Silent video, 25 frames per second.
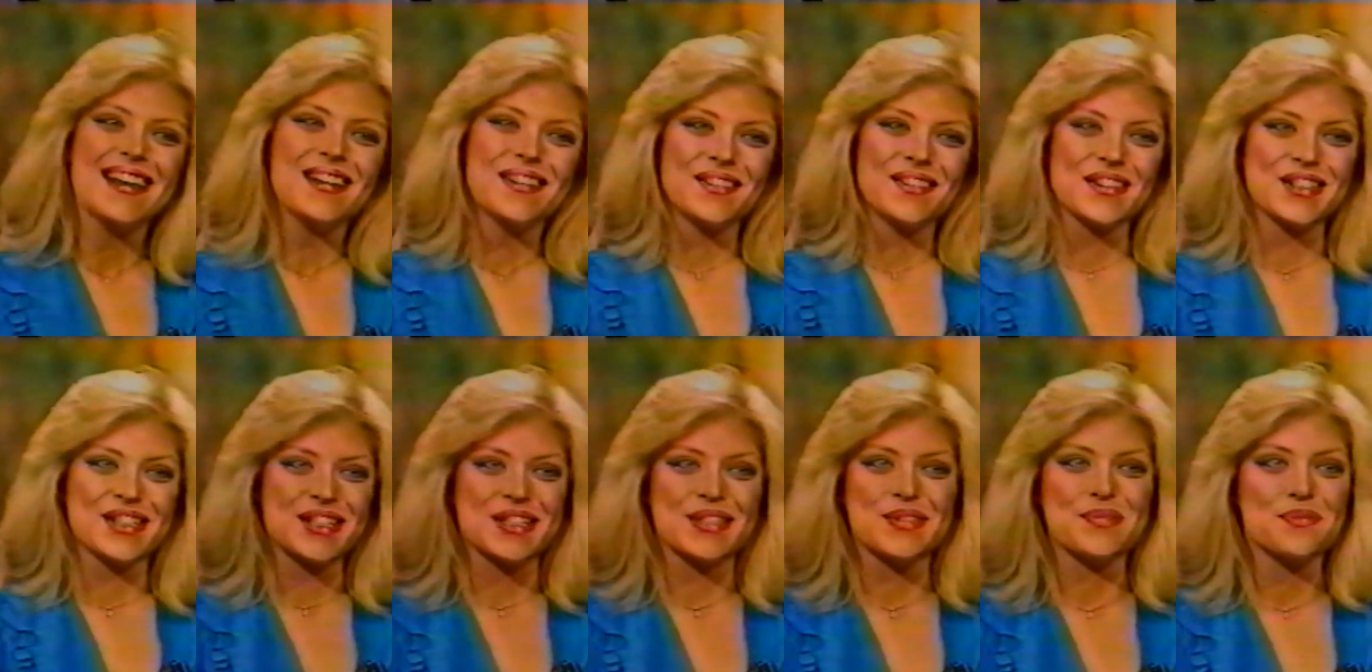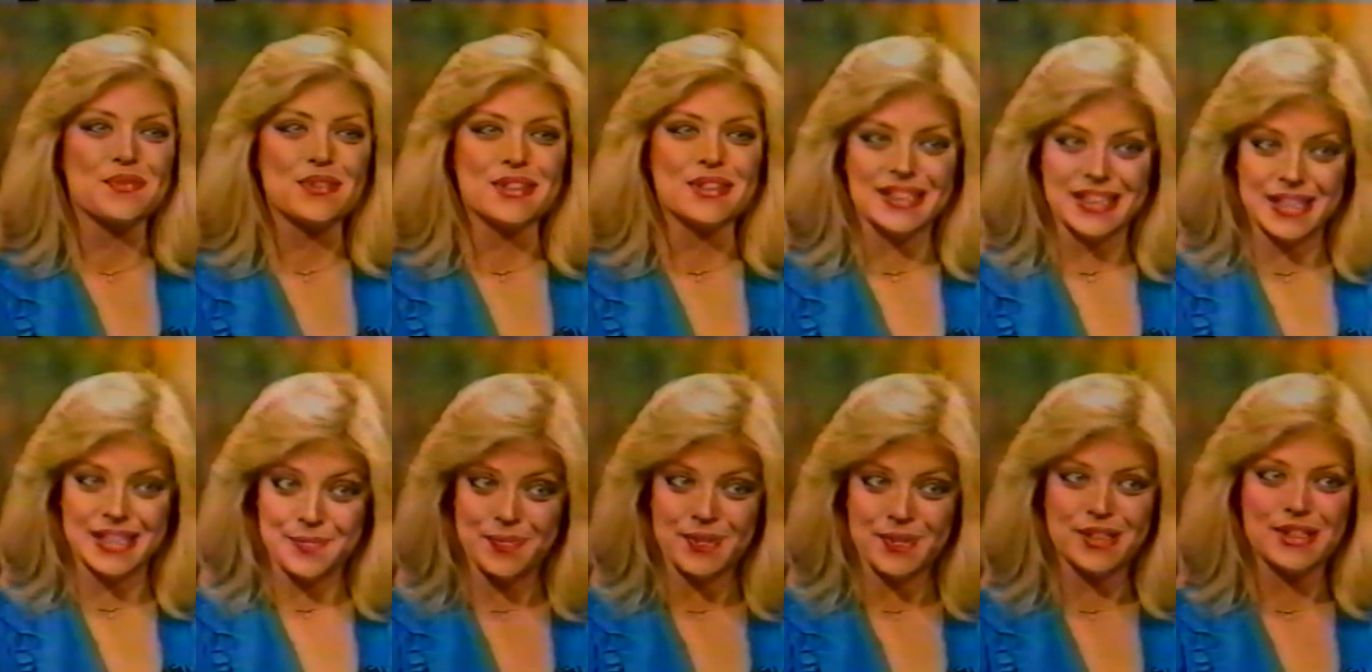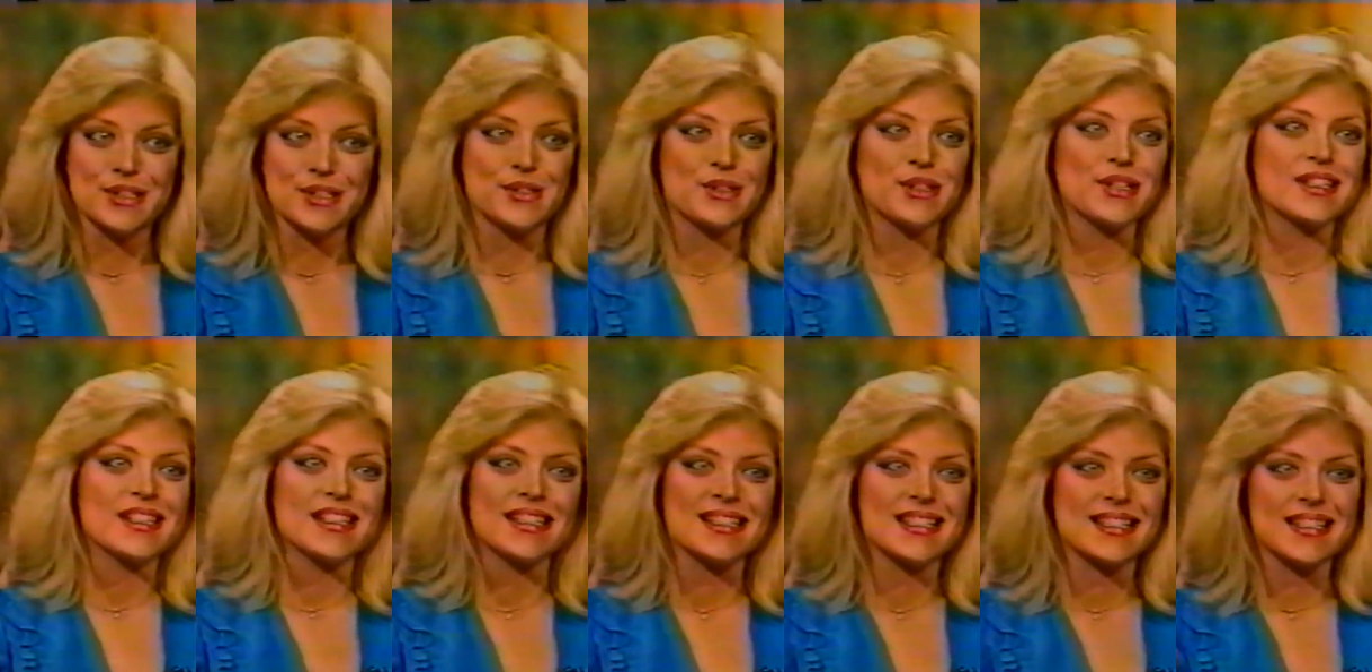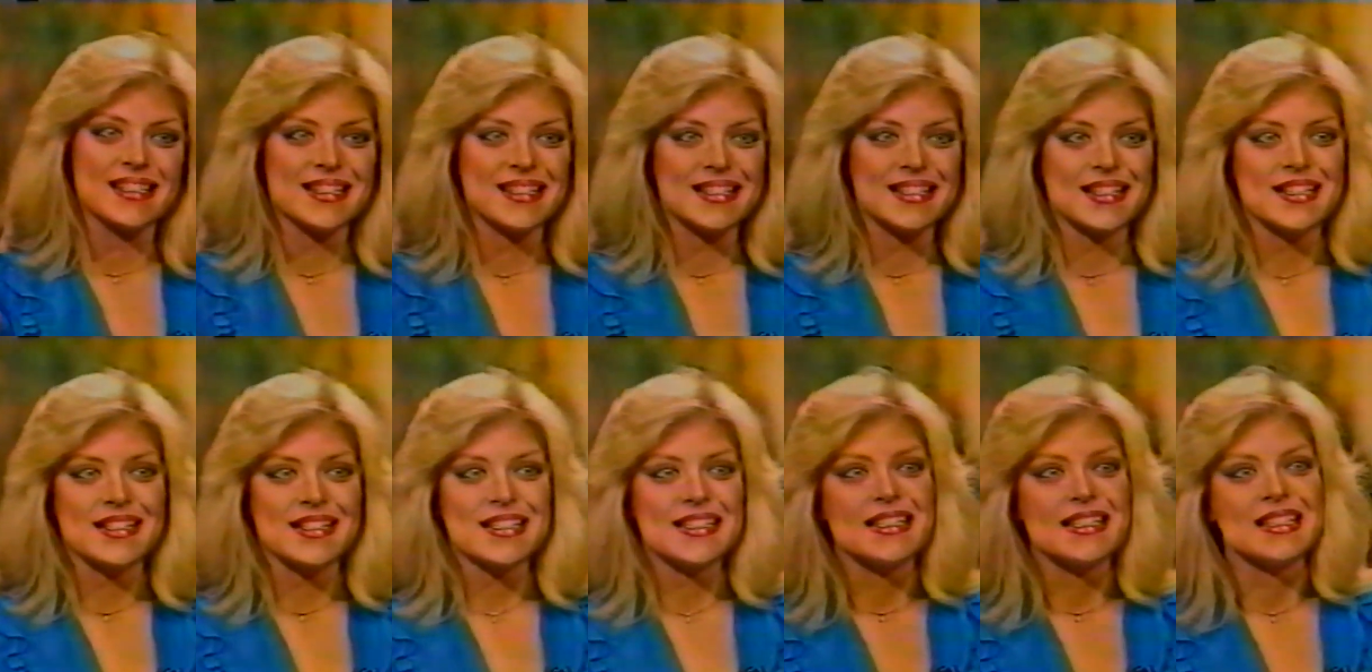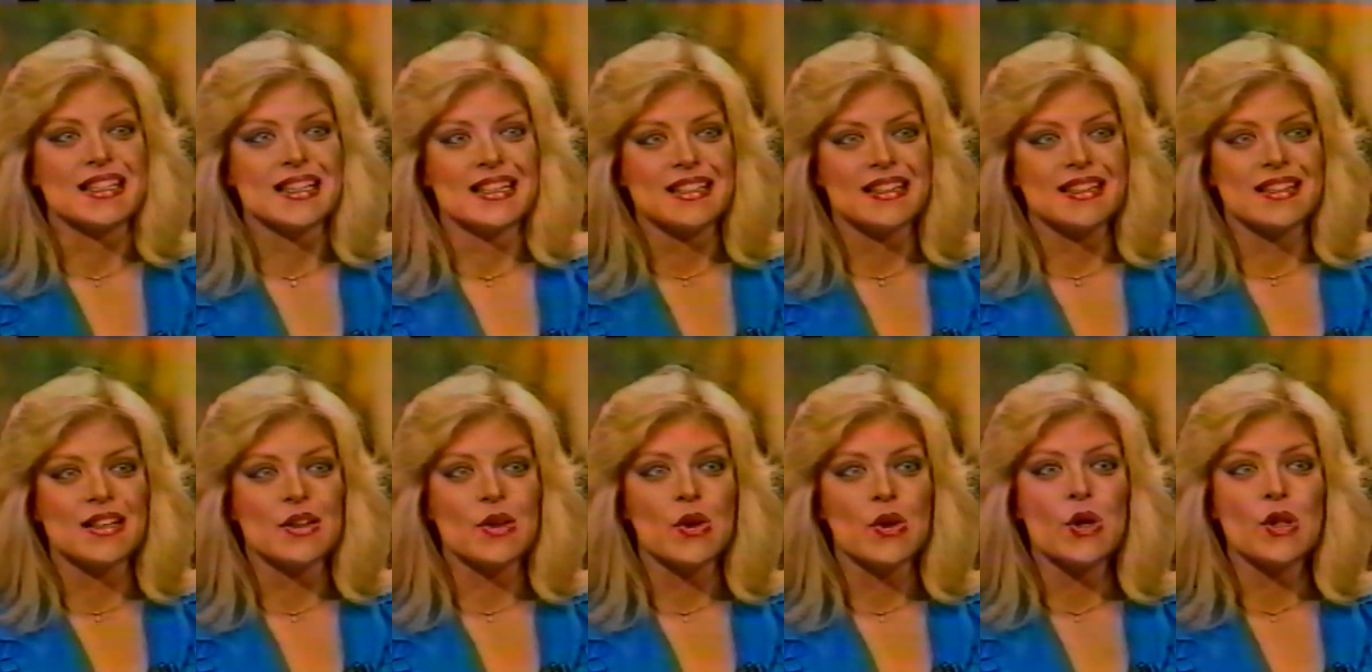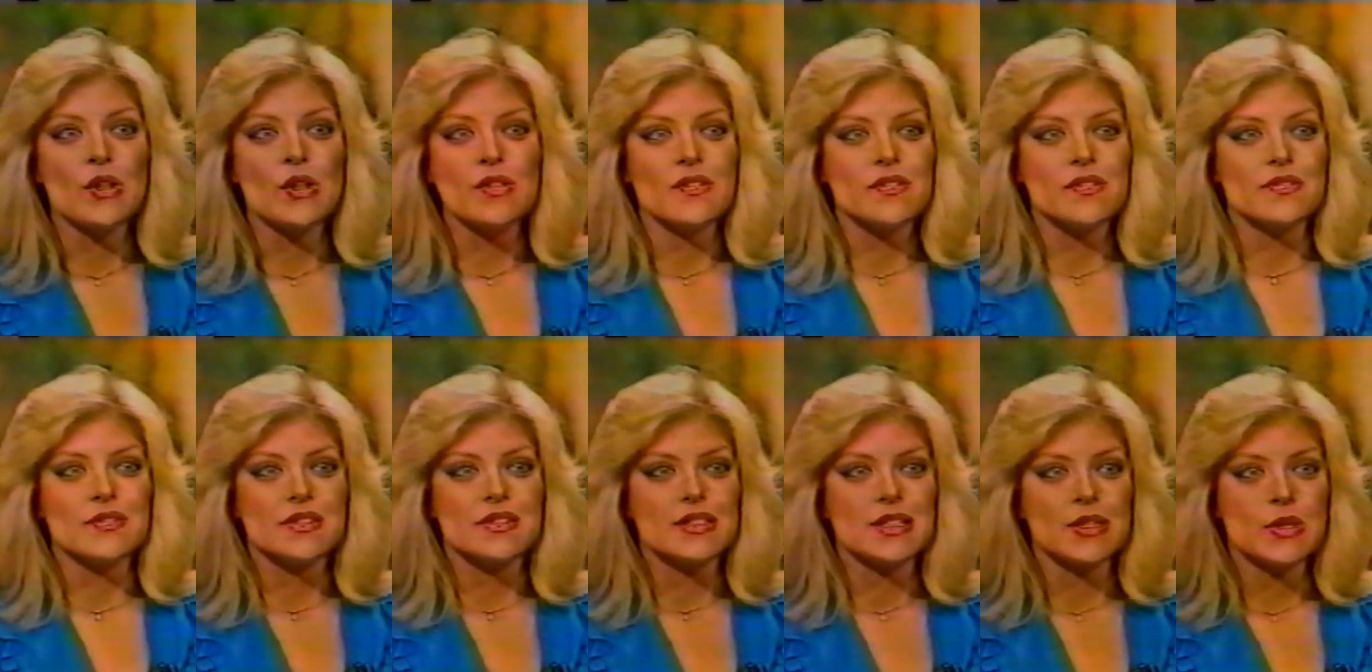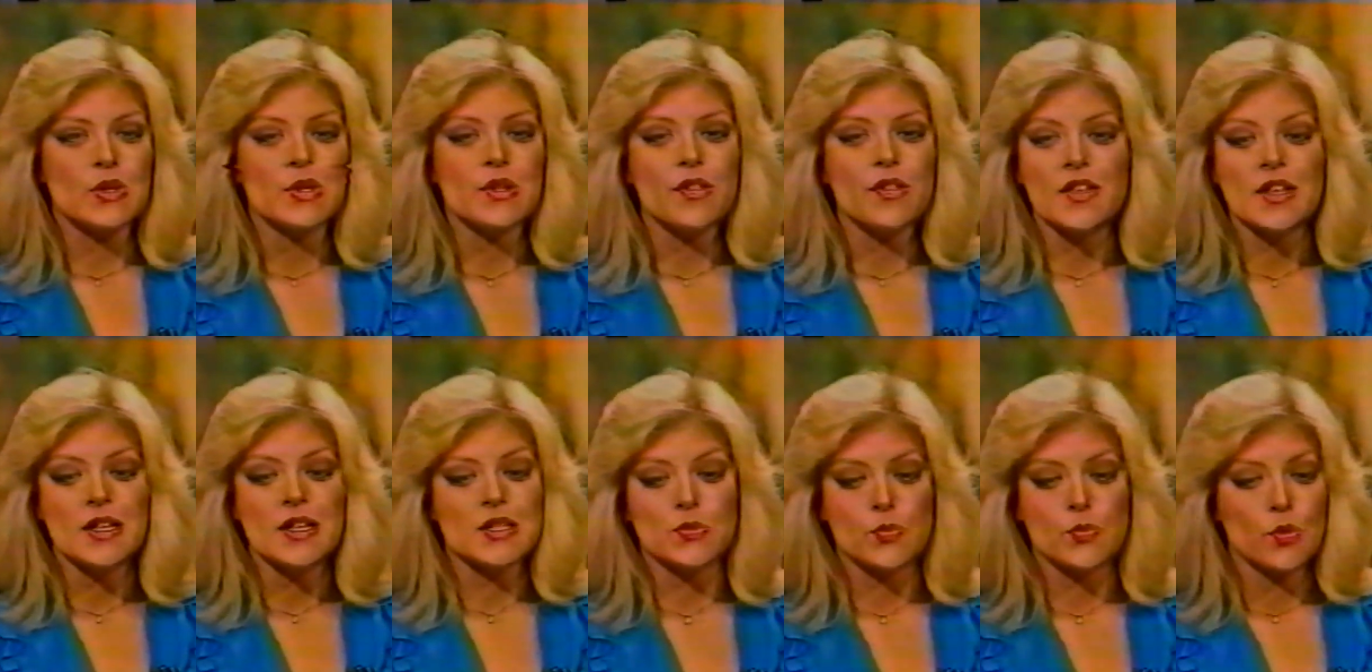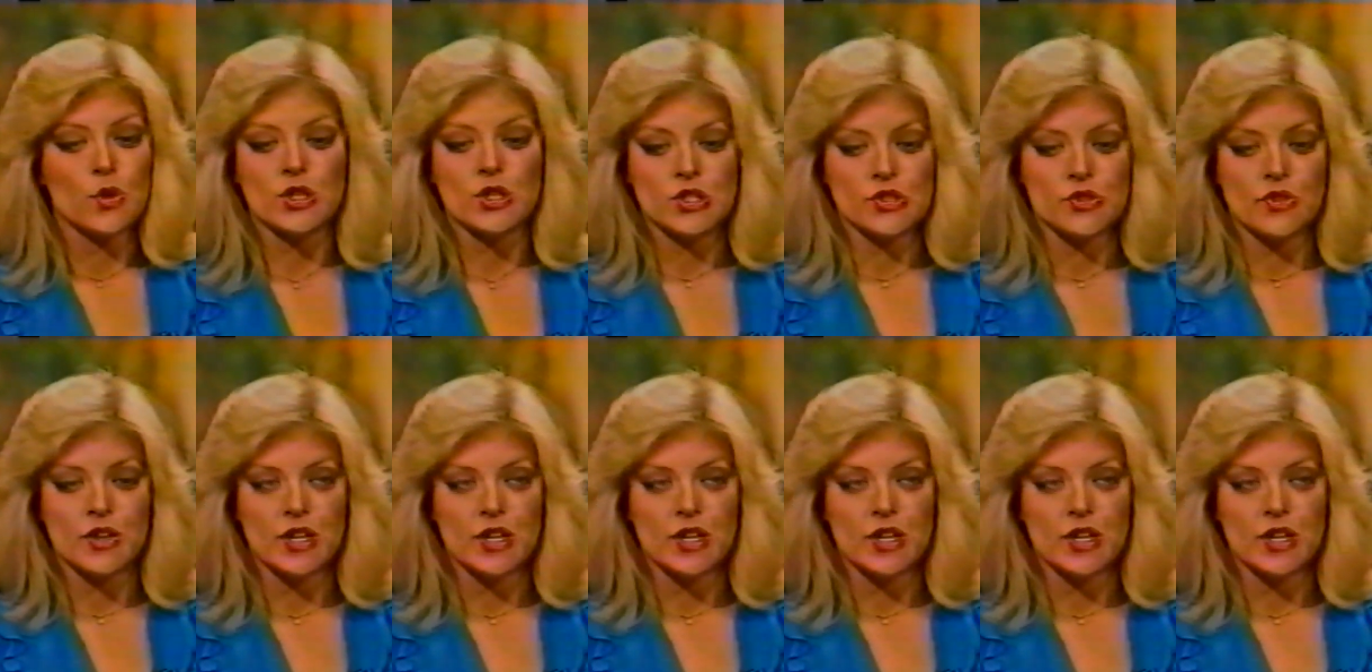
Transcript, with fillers: which is really polluted. It's disgusting. Mm. The whole the whole thing is war torn.